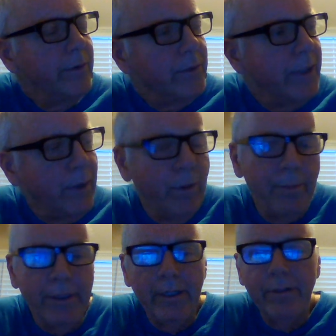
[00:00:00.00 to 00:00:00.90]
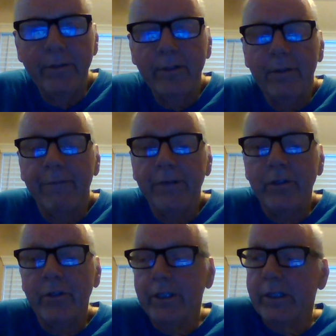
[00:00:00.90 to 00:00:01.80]
so that it would be
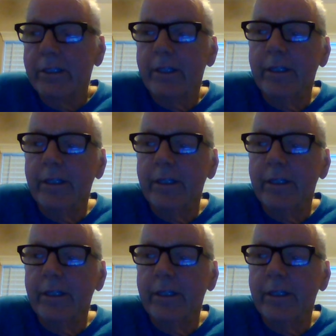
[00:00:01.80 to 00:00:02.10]
sufficient